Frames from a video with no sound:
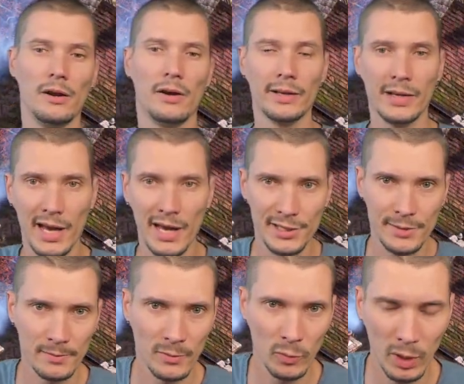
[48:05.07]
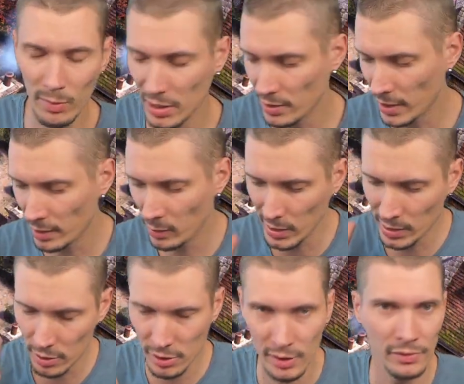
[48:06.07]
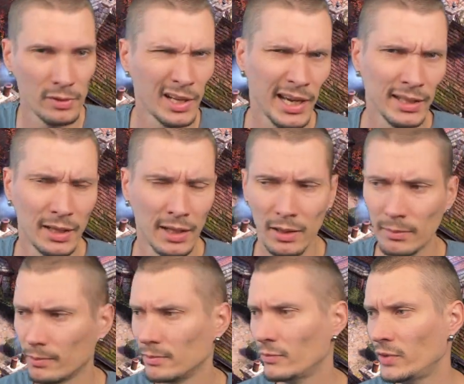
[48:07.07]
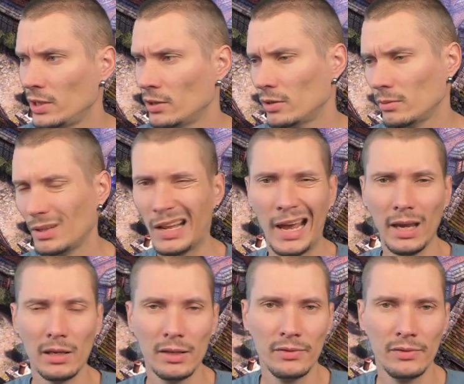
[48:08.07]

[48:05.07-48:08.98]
Alright guys, we'll meet in other videos. If you like the video, like.